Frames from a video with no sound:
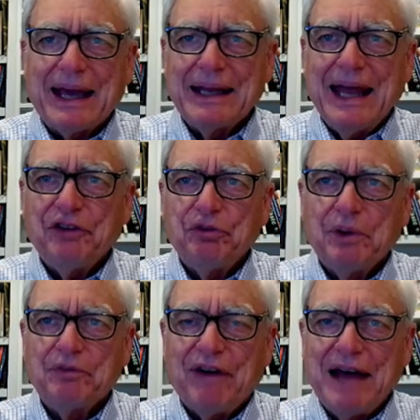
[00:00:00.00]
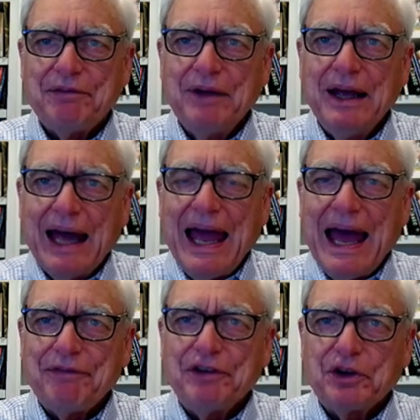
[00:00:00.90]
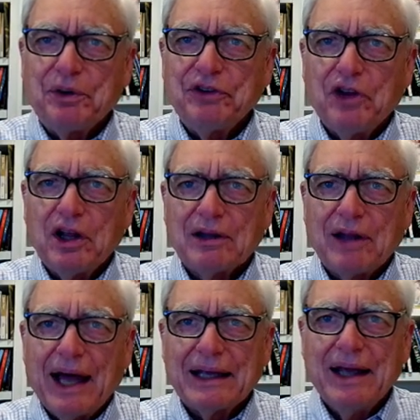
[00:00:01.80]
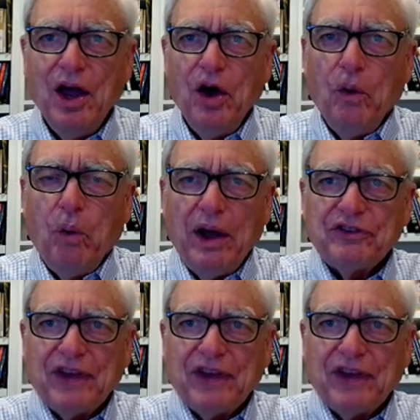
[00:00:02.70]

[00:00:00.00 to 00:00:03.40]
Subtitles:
and that's what a half a degrees looks like. Well,